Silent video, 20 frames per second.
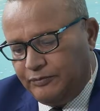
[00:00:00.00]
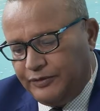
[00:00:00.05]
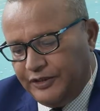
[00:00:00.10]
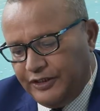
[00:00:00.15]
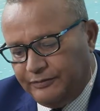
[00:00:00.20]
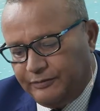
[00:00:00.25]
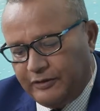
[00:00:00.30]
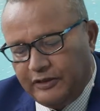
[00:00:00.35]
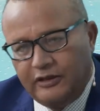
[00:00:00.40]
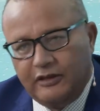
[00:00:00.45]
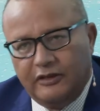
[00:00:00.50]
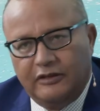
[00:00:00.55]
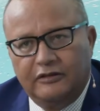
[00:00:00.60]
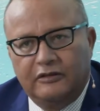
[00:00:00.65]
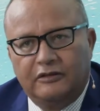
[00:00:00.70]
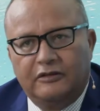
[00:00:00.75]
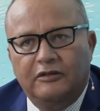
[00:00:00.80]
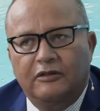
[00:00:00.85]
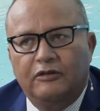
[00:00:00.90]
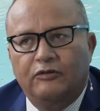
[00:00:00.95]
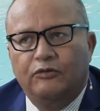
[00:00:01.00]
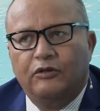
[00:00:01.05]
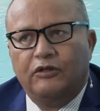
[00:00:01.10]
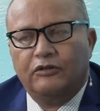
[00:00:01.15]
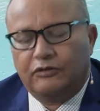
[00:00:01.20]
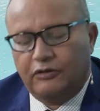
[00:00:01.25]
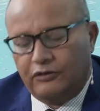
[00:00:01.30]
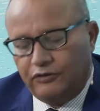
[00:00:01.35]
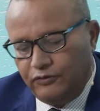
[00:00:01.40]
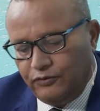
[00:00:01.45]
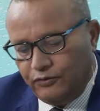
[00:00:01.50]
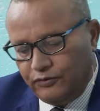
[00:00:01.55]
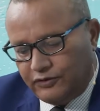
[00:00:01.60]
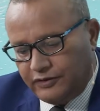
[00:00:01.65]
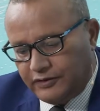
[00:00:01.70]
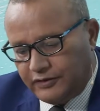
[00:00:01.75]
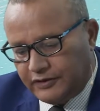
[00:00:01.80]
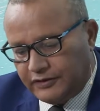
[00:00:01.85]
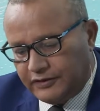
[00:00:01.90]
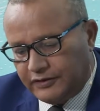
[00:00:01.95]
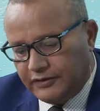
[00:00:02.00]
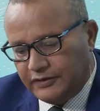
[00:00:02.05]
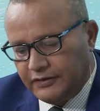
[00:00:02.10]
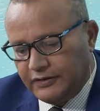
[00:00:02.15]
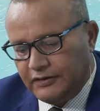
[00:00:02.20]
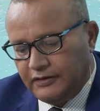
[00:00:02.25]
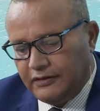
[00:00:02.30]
people and the water users,